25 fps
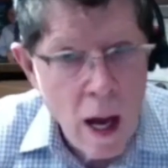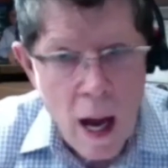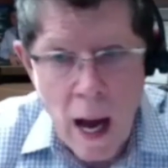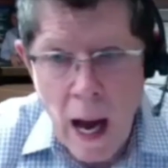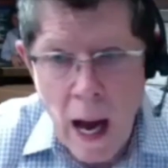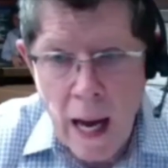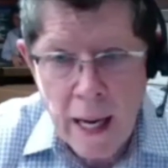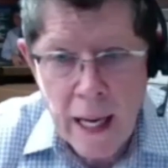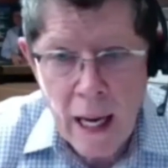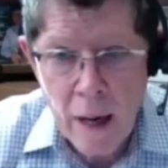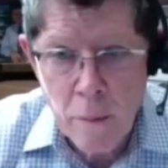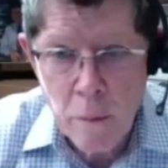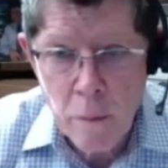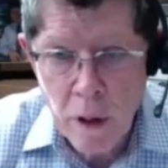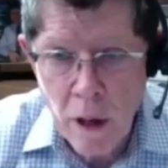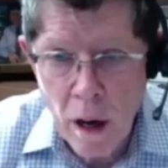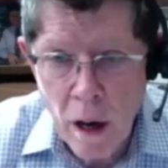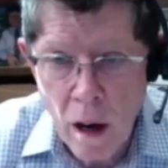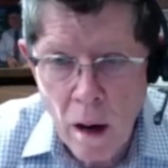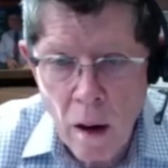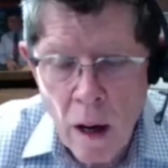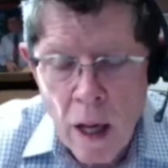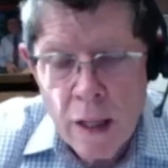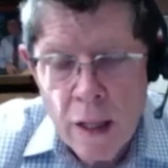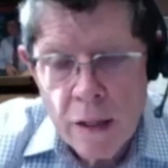I can't
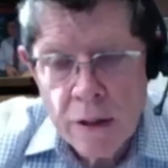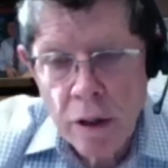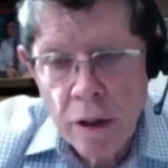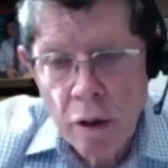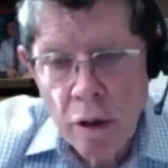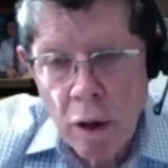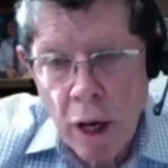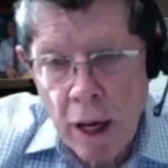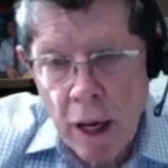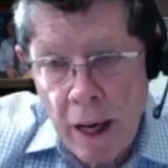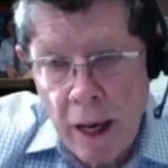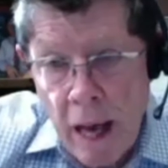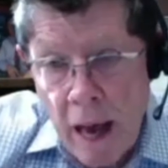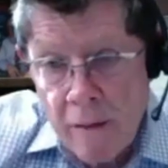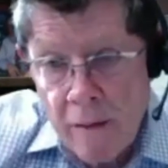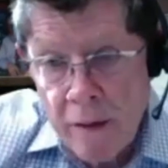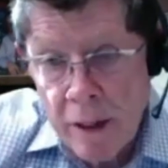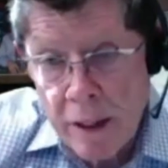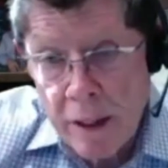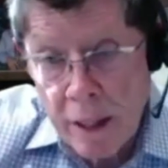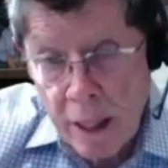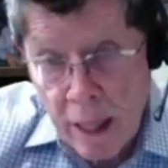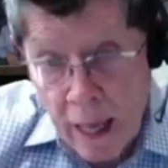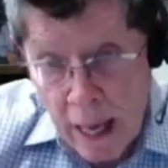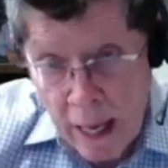recall. So, and having
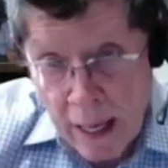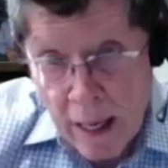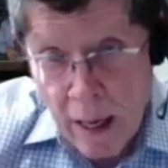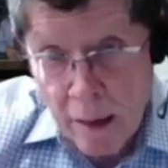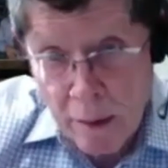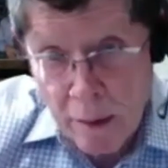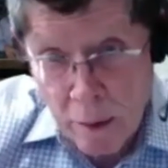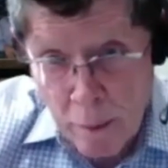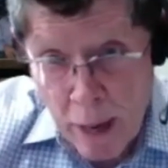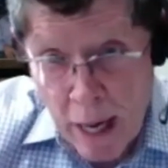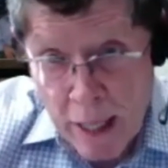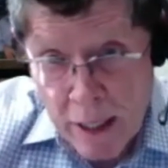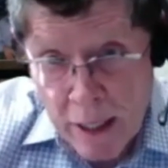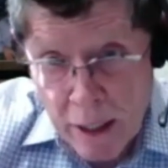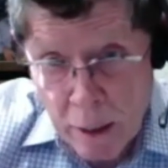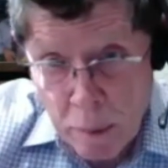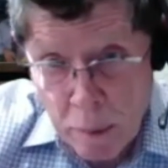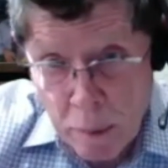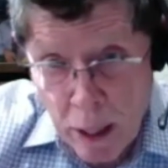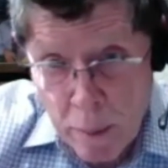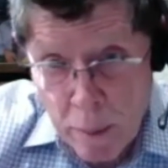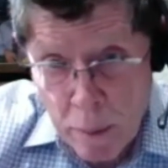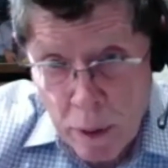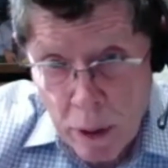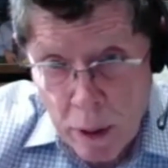the AI, the magic
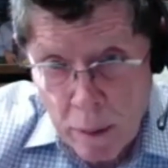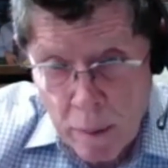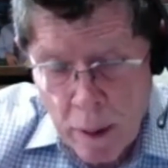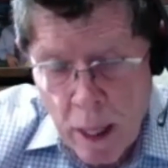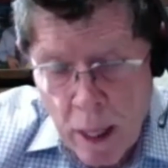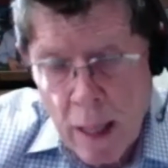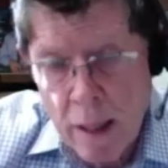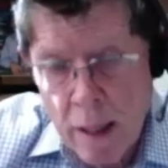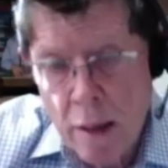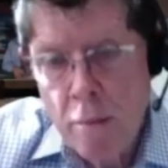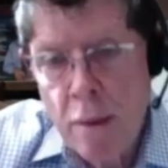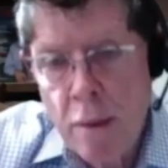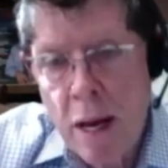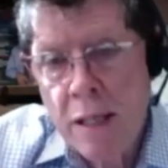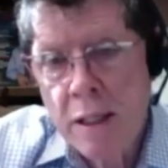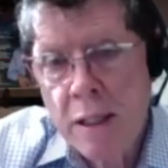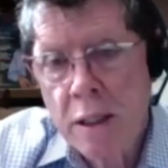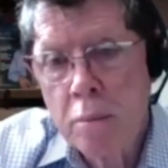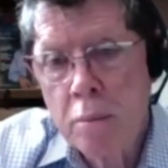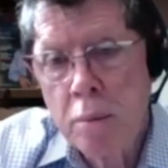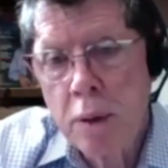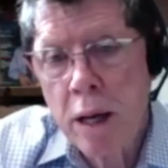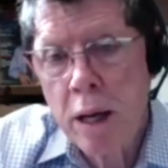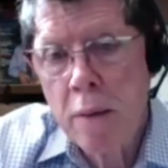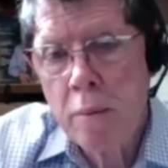playbook, the
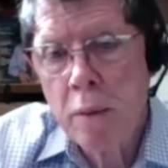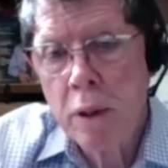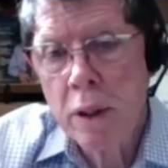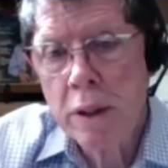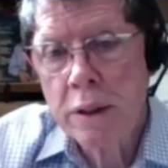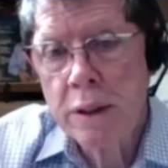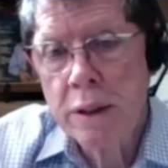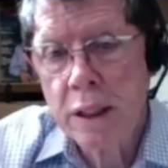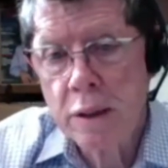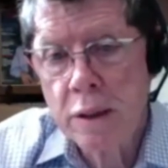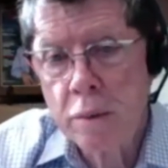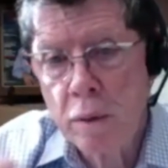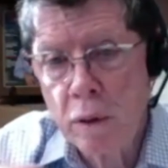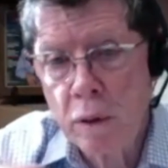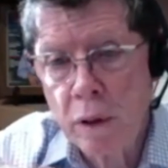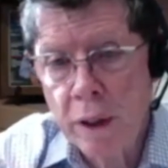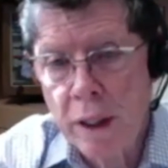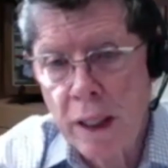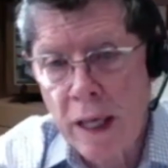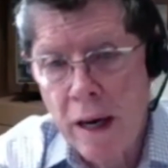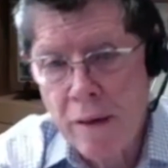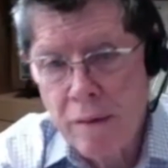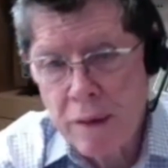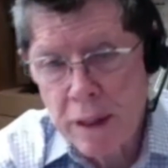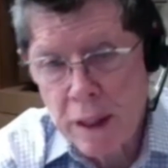magic playbook says we look
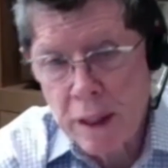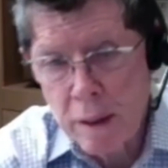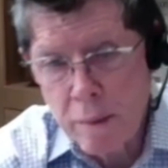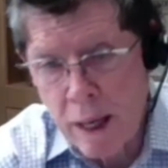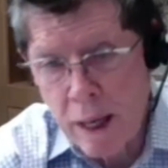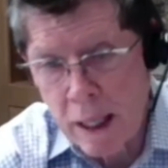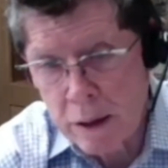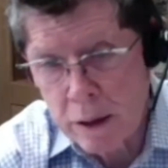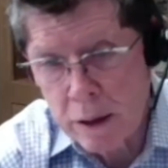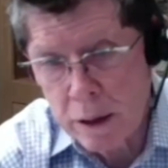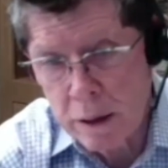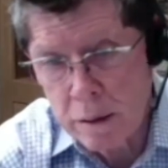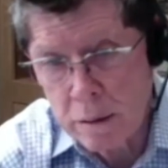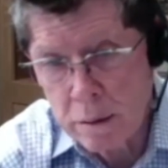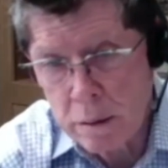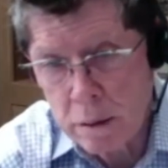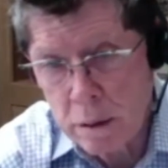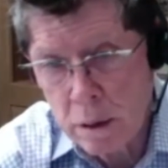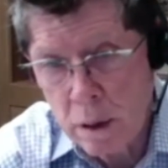at everything about you.